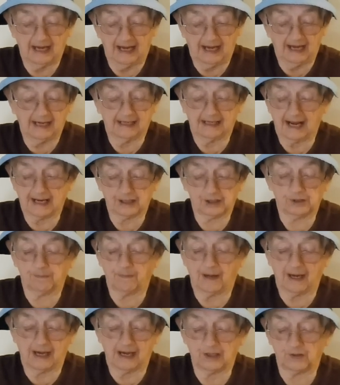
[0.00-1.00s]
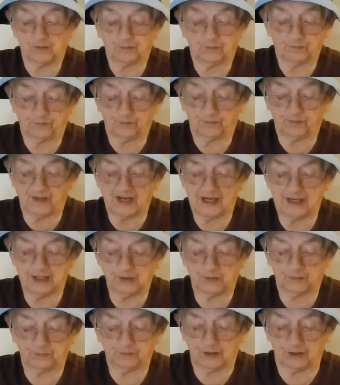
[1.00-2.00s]
and I smashed face
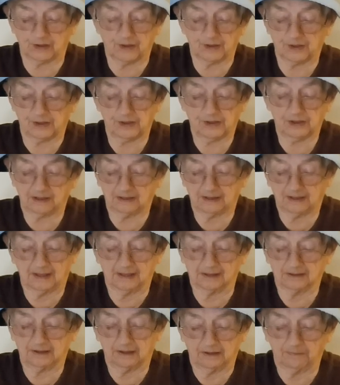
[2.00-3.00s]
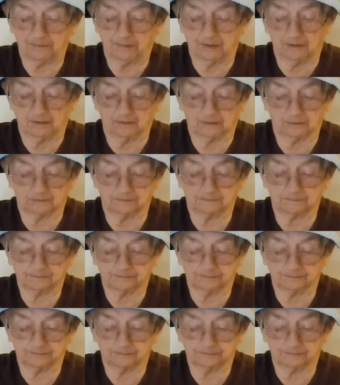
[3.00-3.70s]
first into the pole.